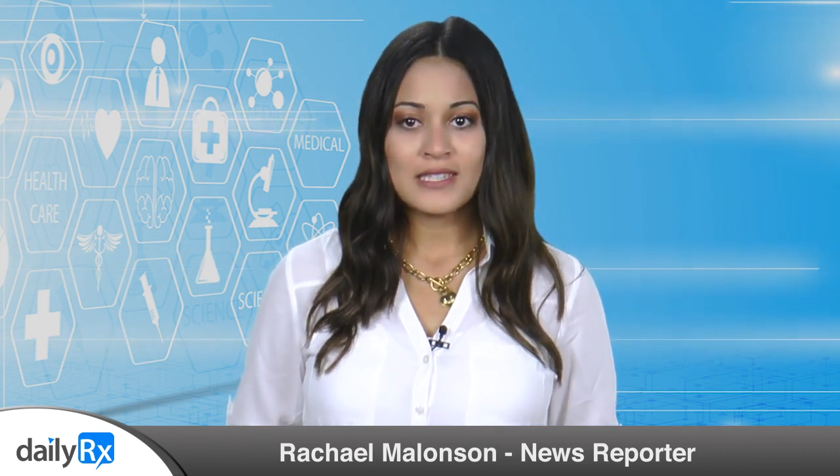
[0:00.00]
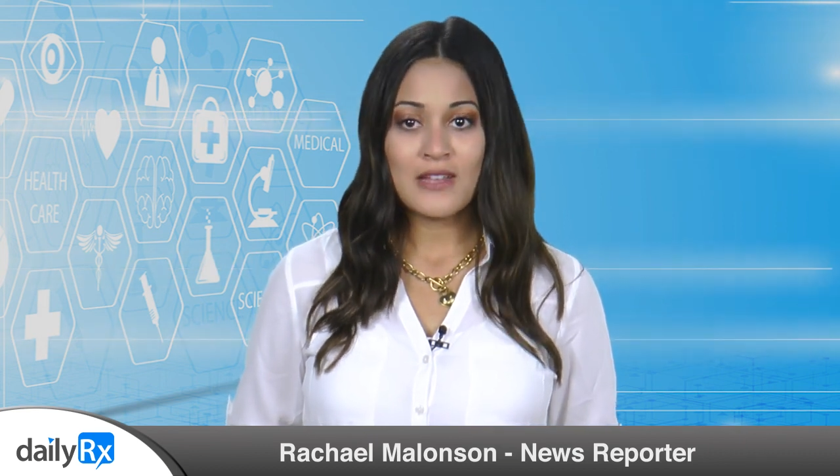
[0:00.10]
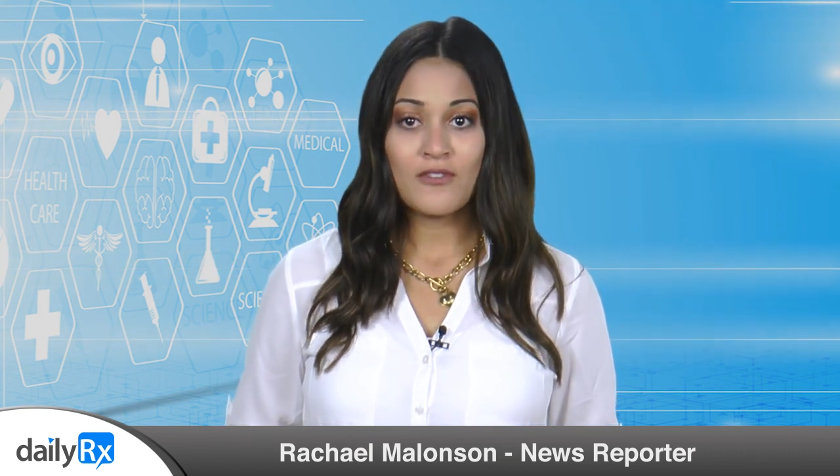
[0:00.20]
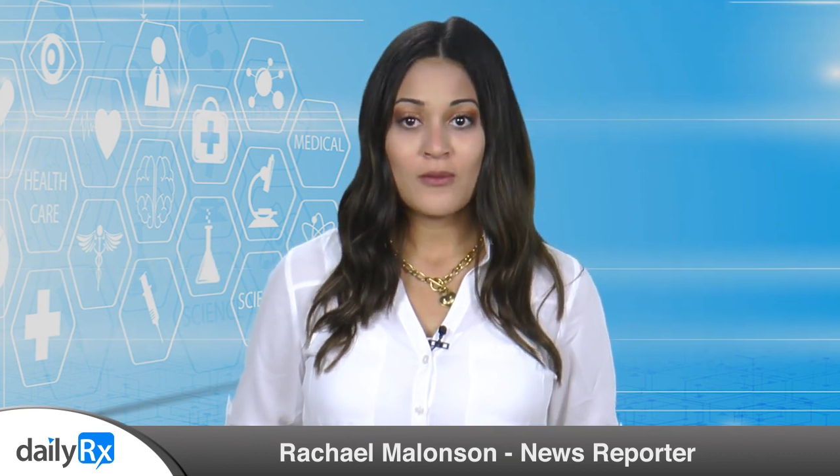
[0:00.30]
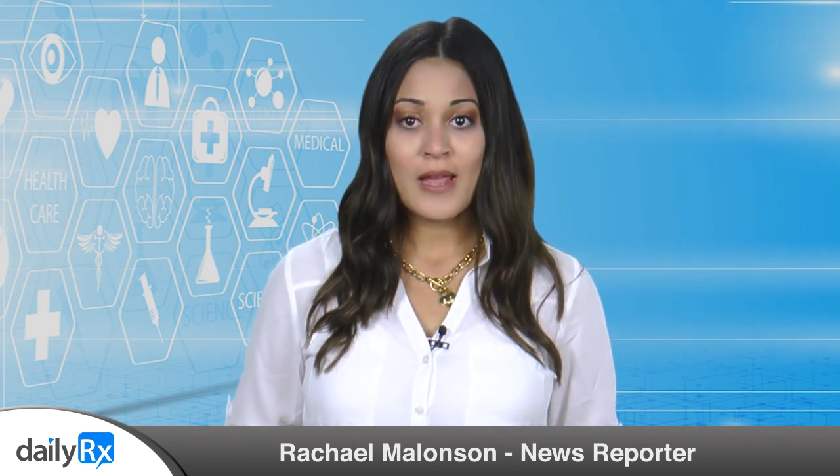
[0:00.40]

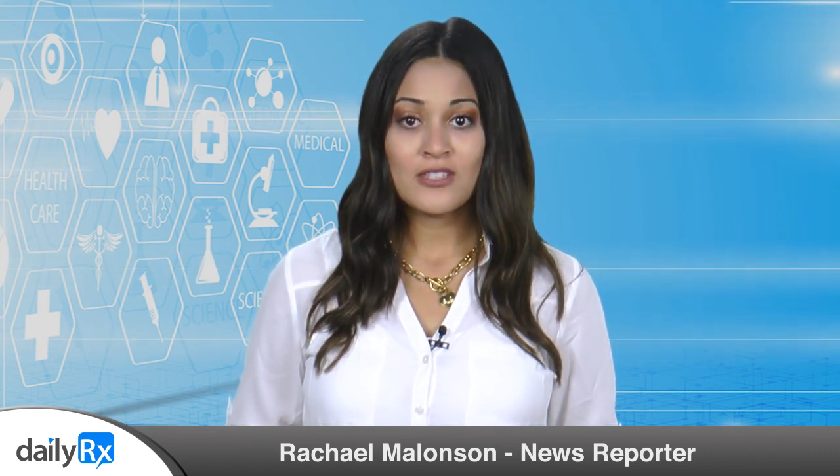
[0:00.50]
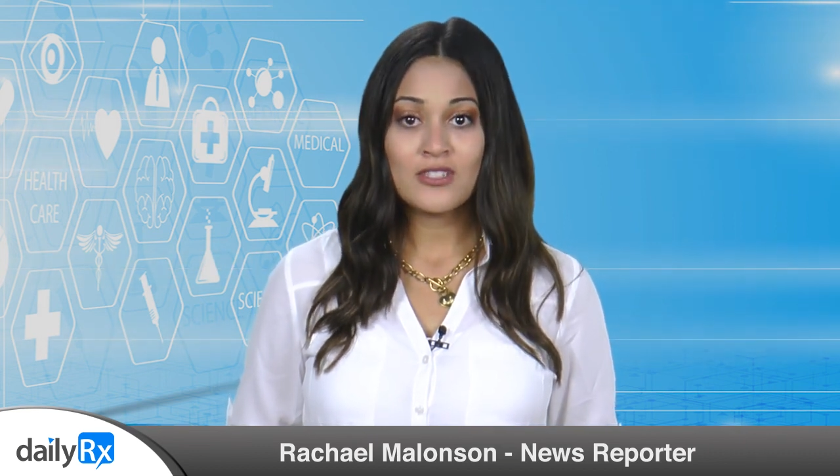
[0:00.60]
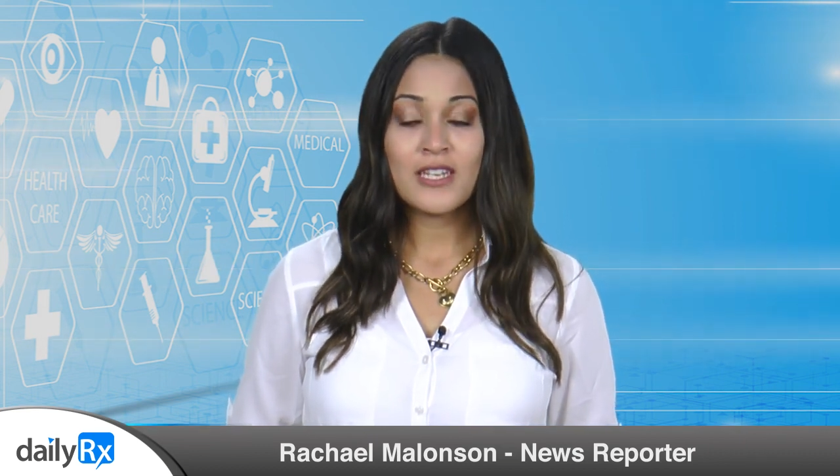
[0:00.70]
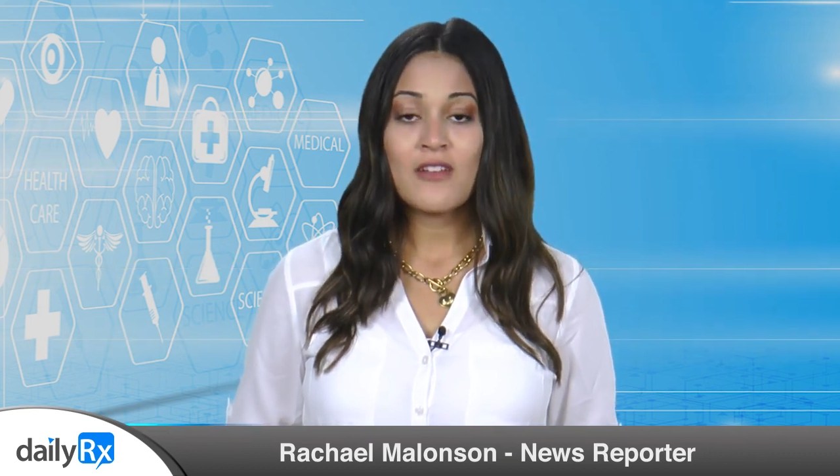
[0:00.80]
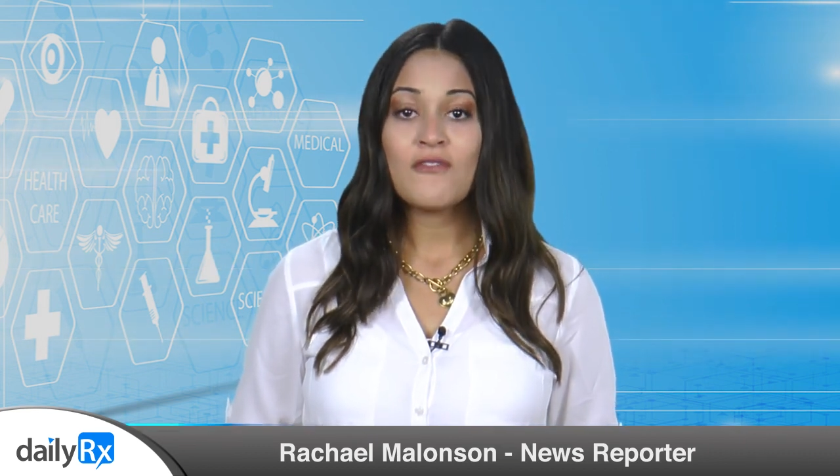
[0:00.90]

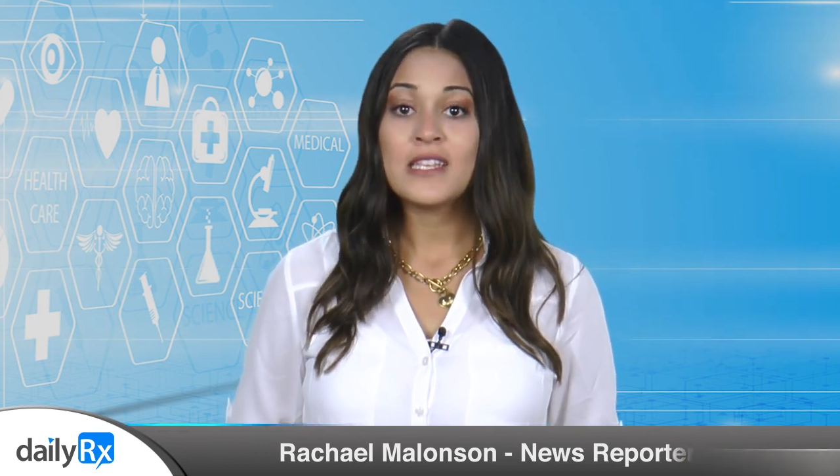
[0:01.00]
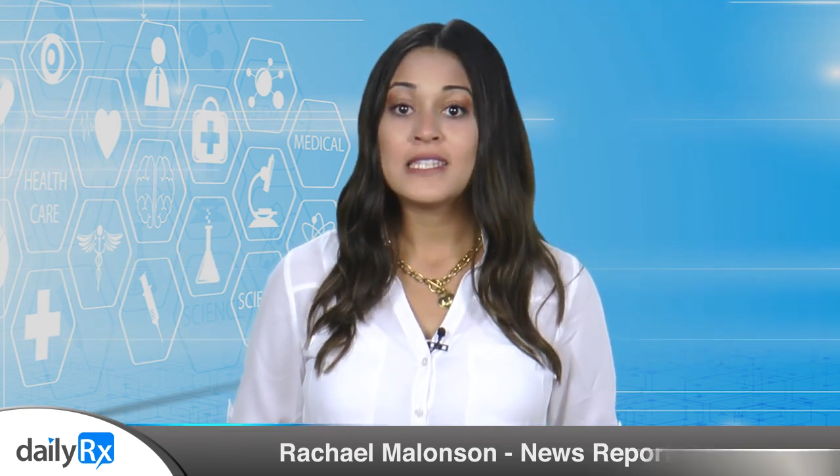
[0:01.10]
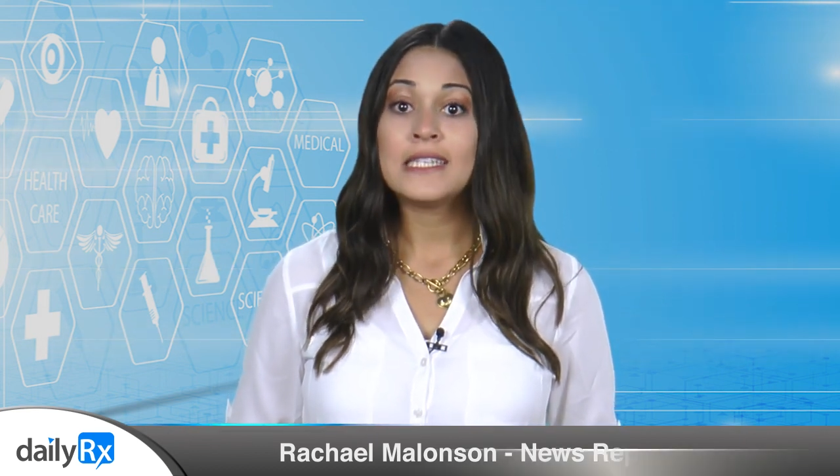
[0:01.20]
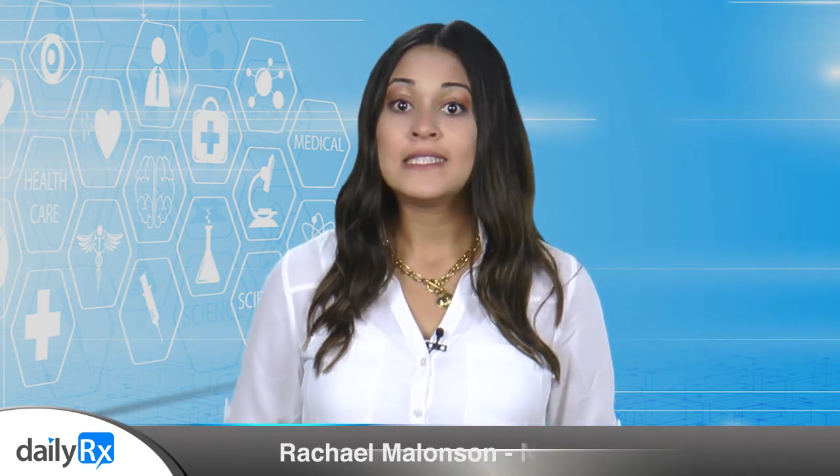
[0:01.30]
information, visit